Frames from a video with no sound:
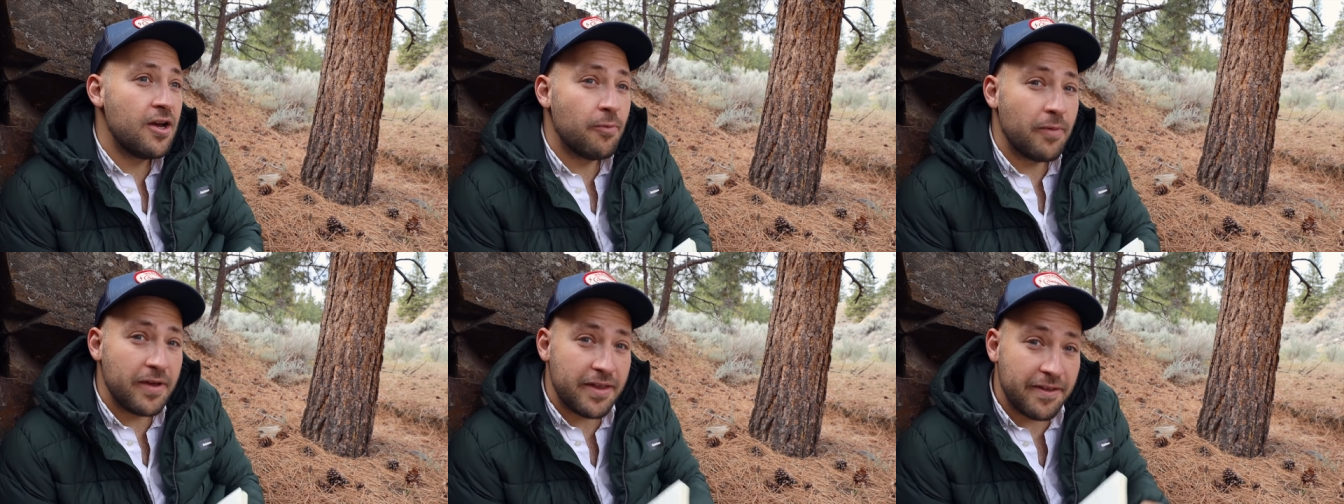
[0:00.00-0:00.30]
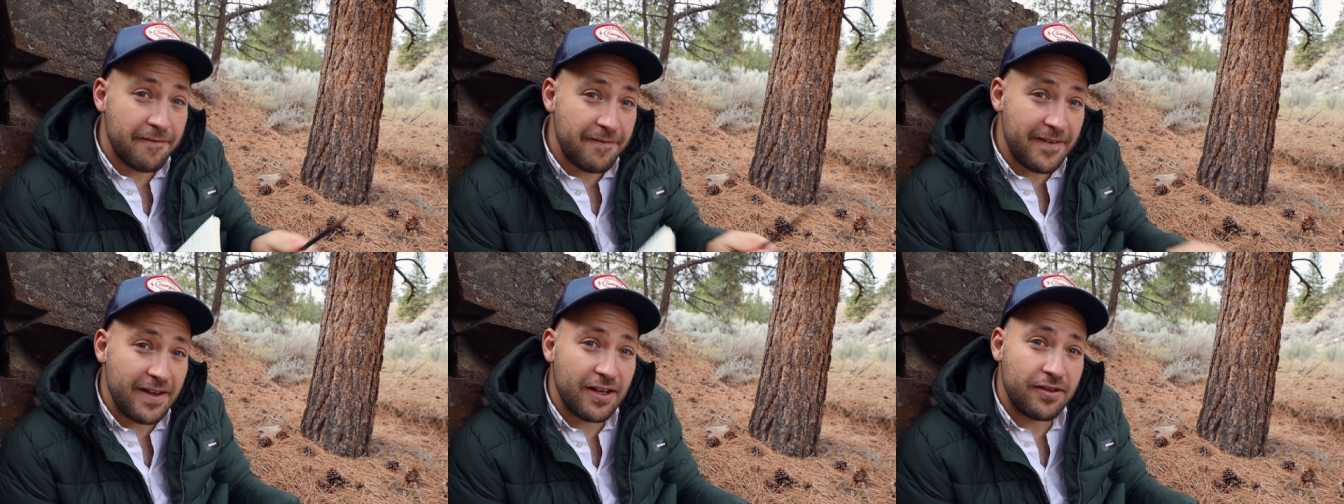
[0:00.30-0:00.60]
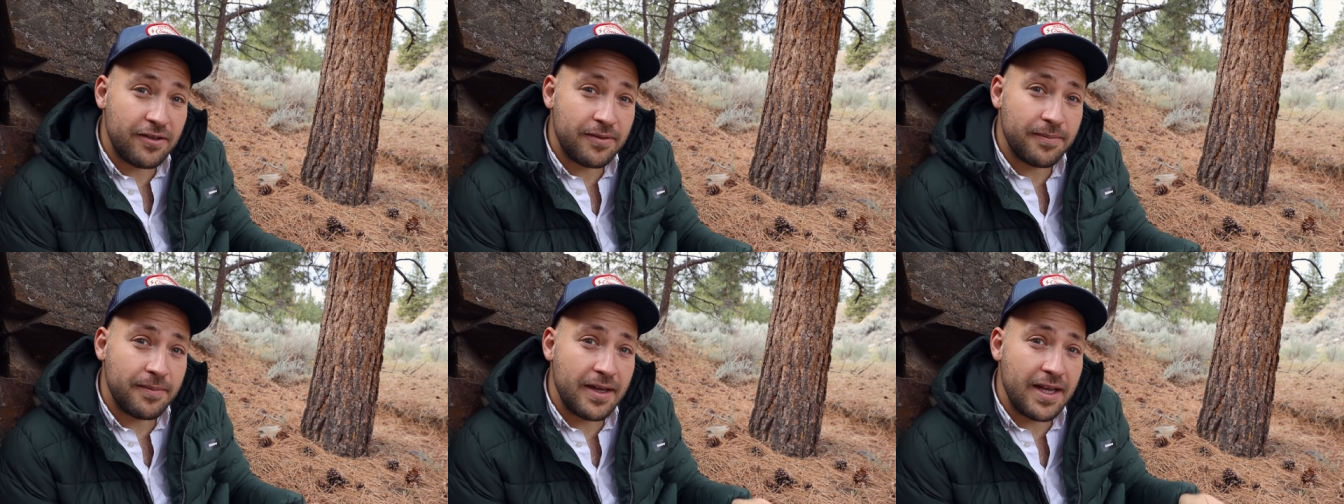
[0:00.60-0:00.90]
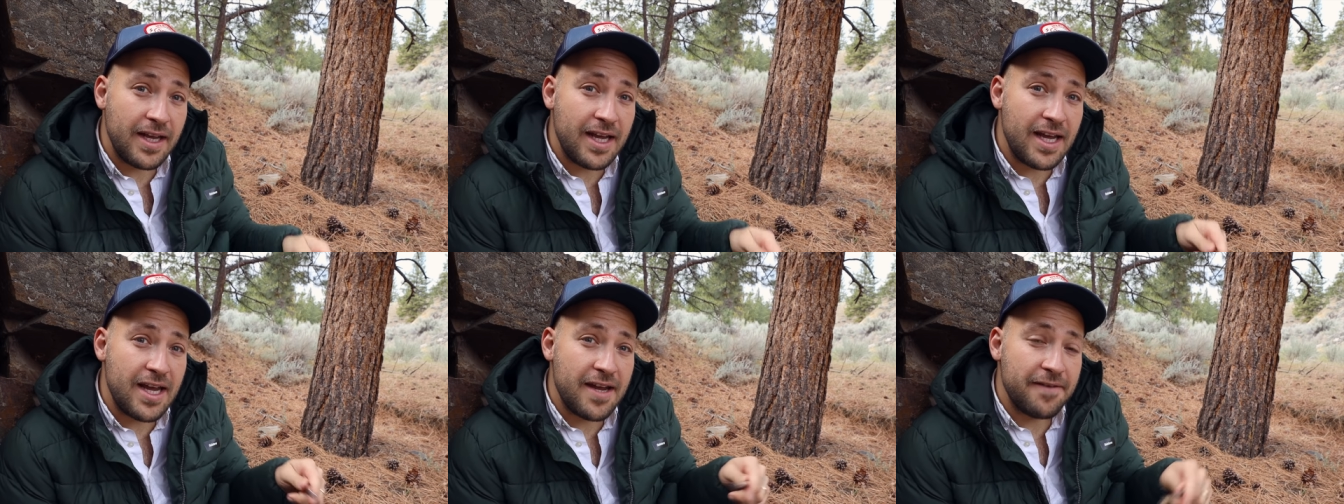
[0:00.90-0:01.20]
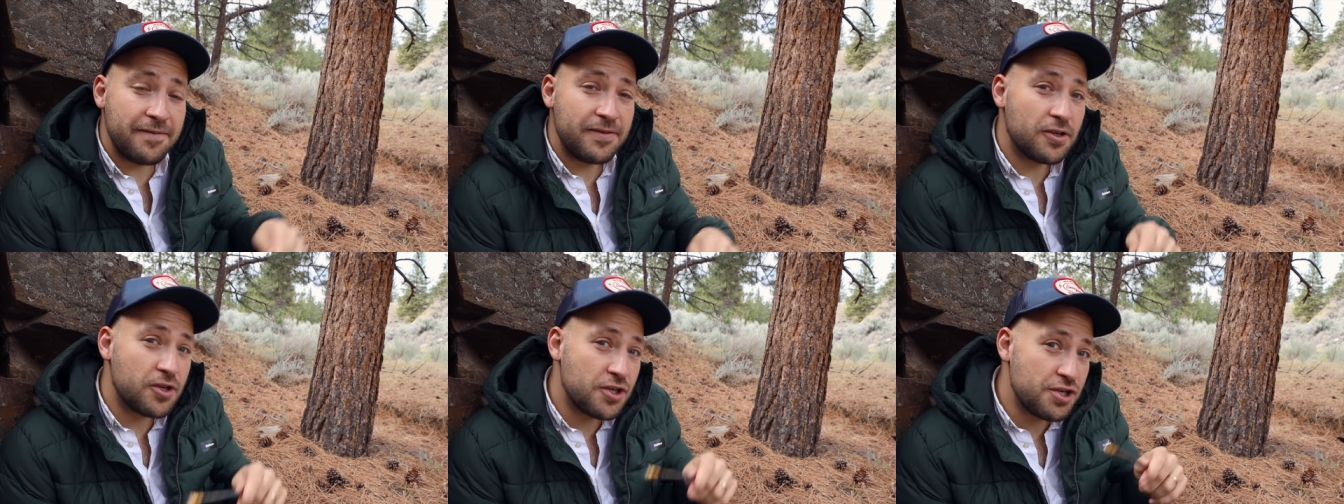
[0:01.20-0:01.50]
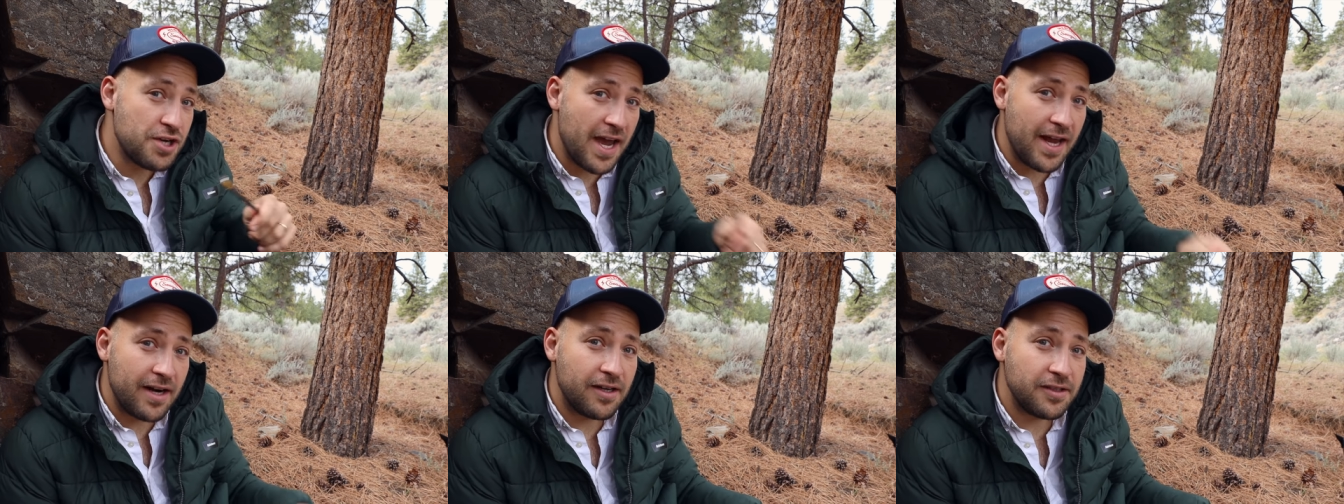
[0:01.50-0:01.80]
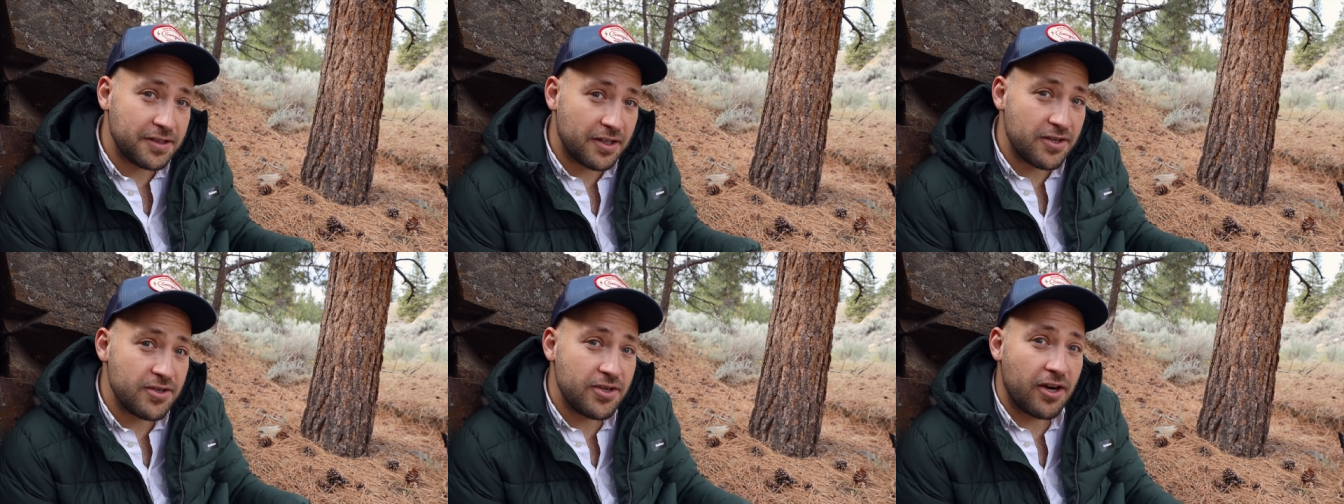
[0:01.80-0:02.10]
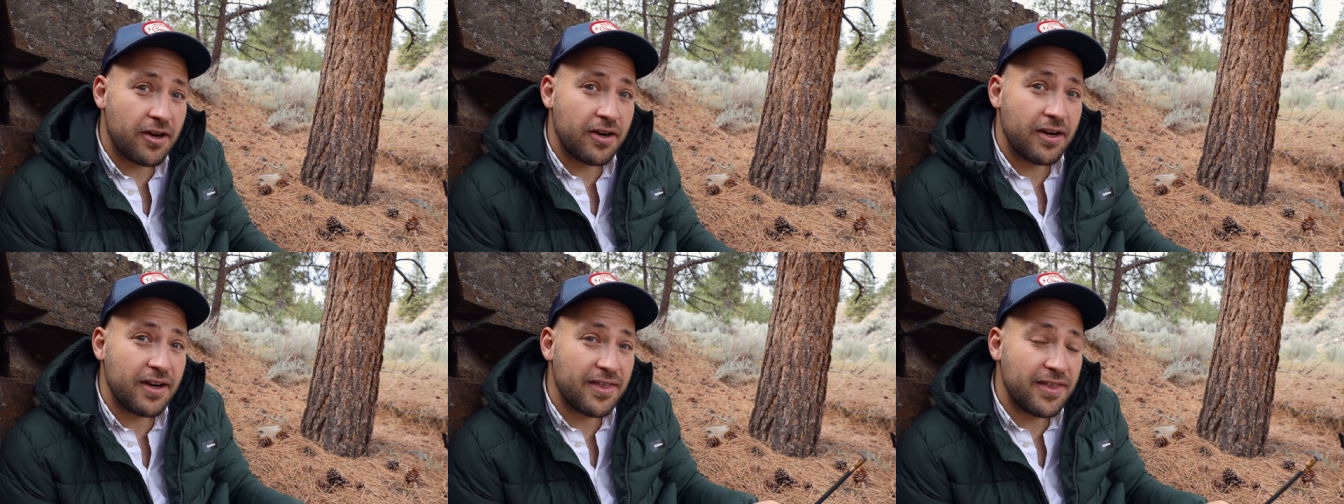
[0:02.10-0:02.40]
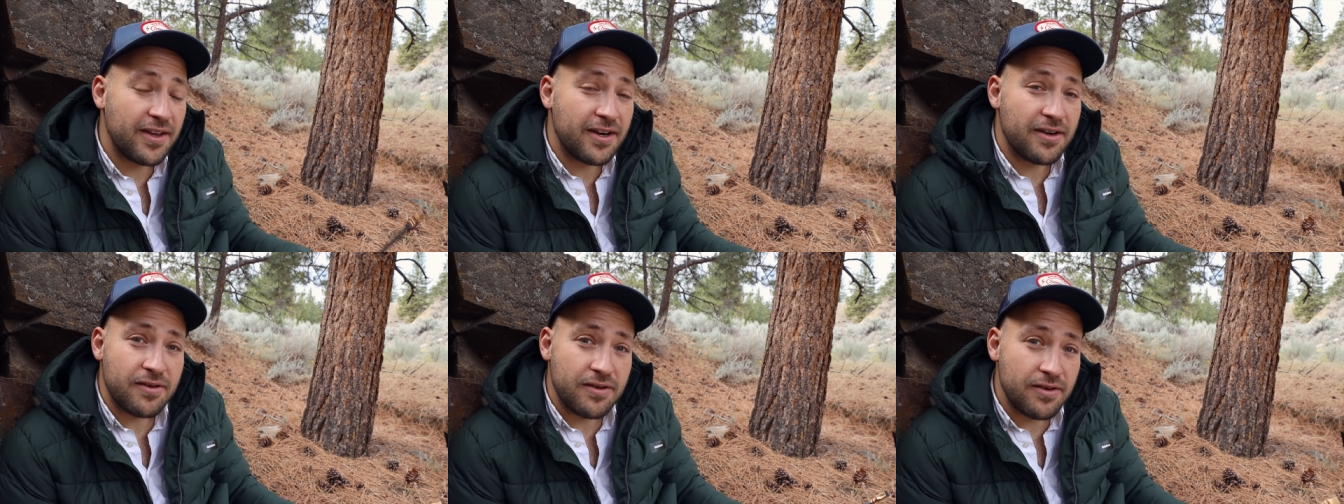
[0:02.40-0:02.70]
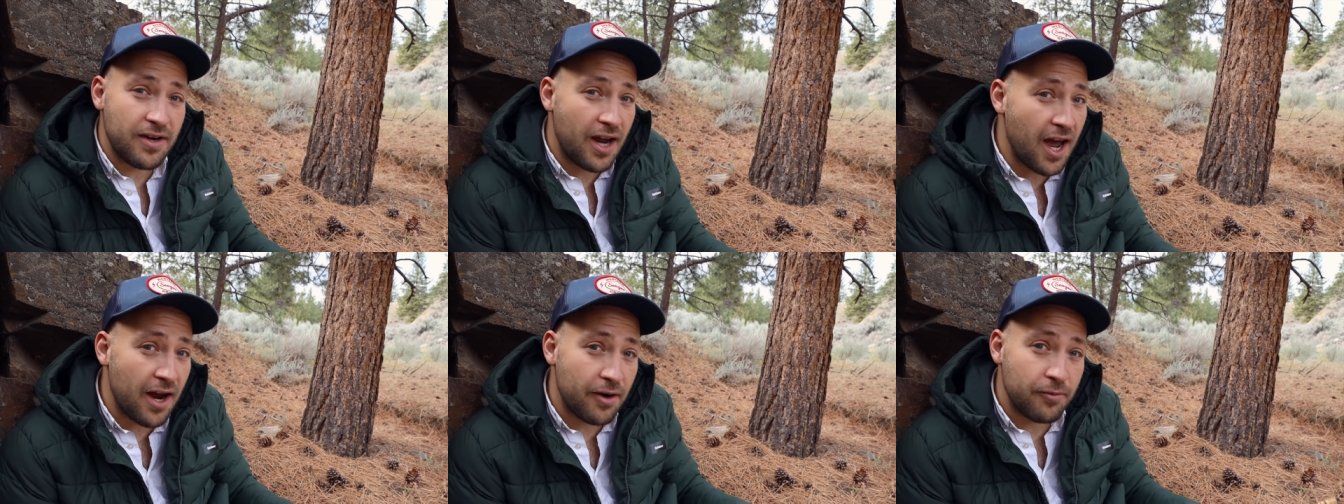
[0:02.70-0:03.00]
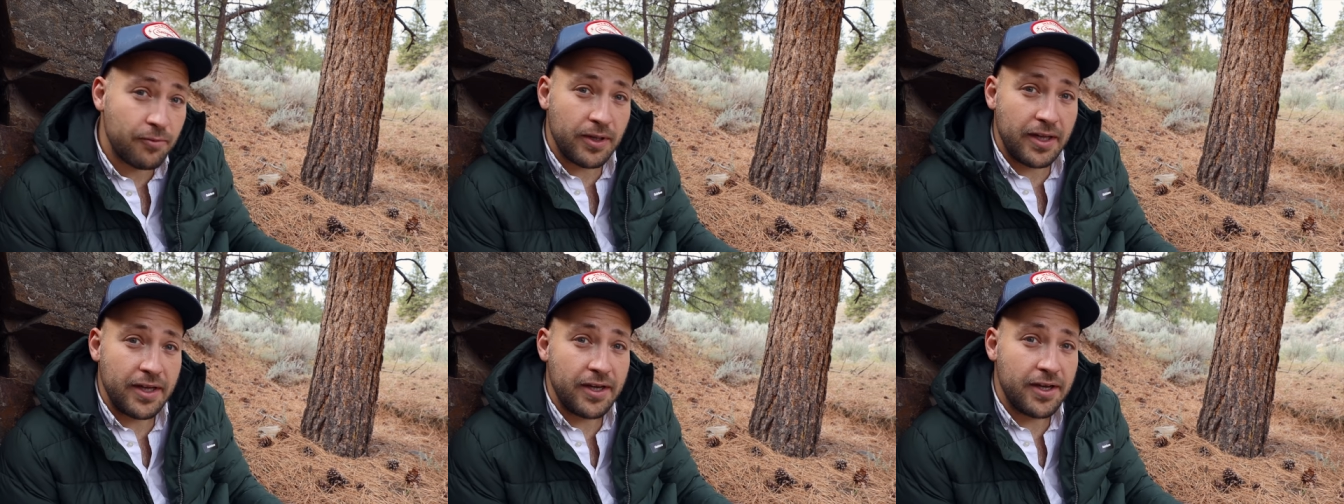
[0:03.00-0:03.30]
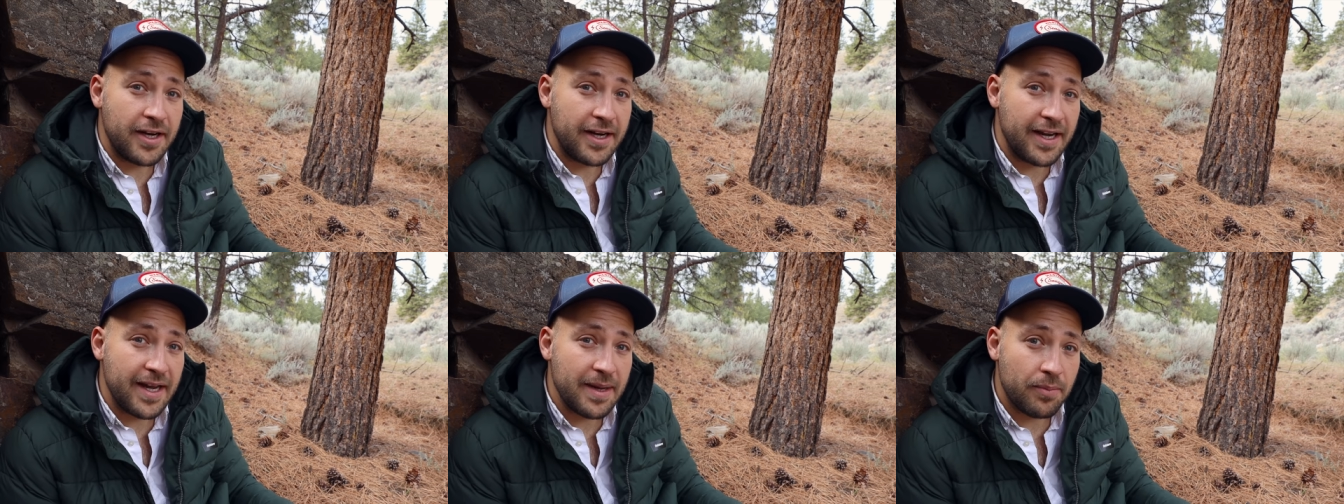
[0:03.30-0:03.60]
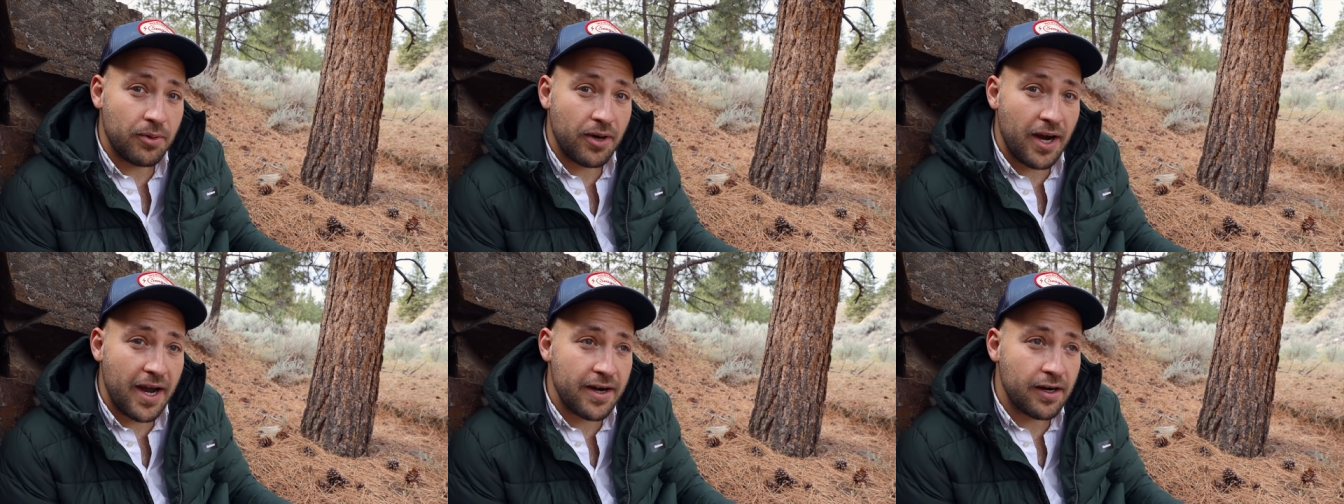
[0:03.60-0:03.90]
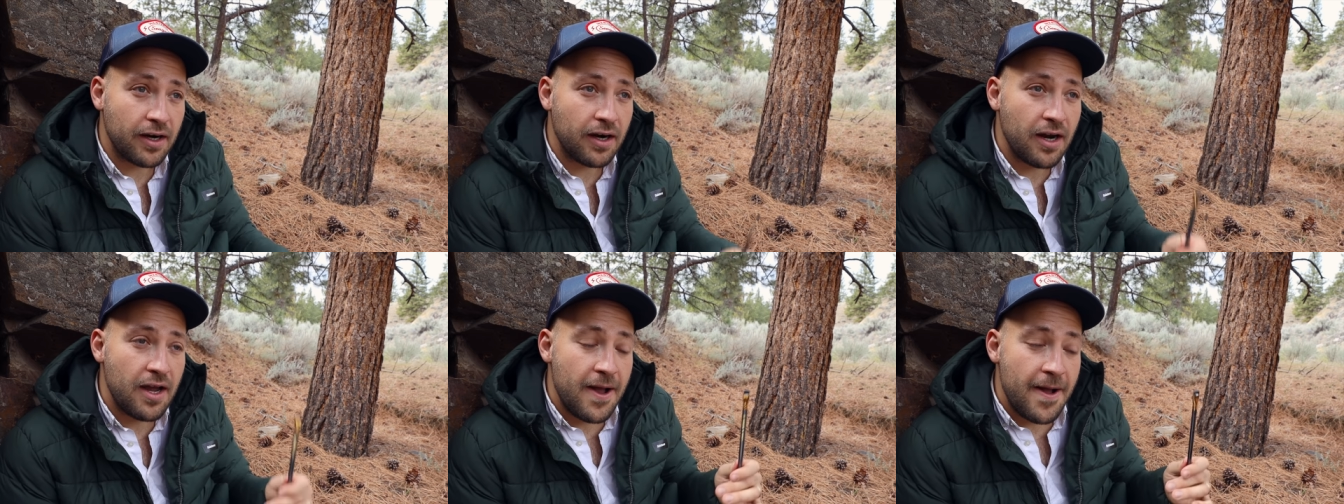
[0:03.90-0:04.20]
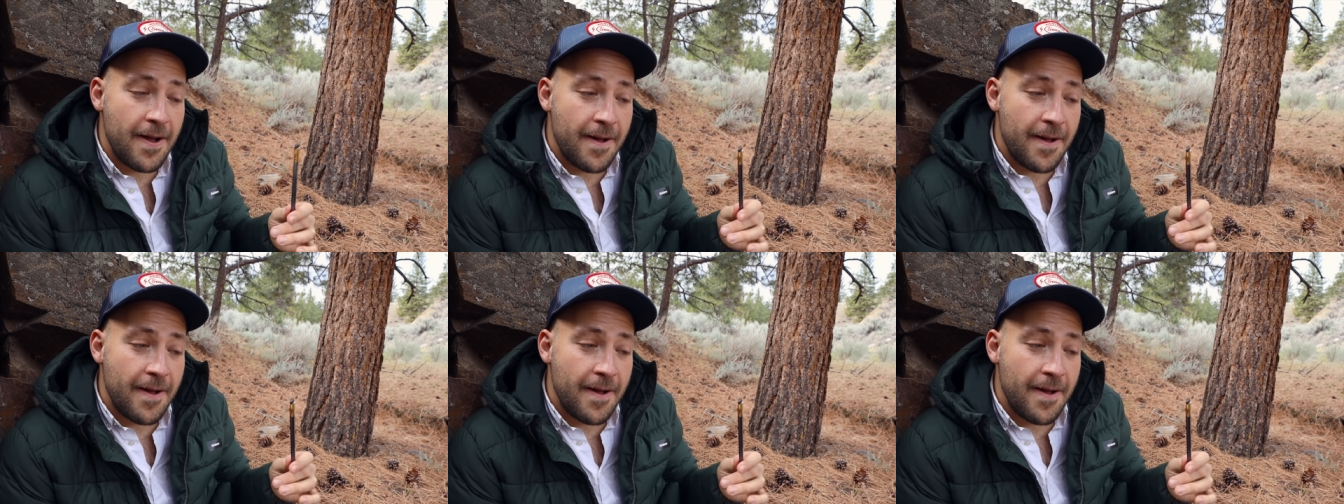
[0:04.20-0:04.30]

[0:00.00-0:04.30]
With film, if your shadows are dark, they're not really gonna get brighter.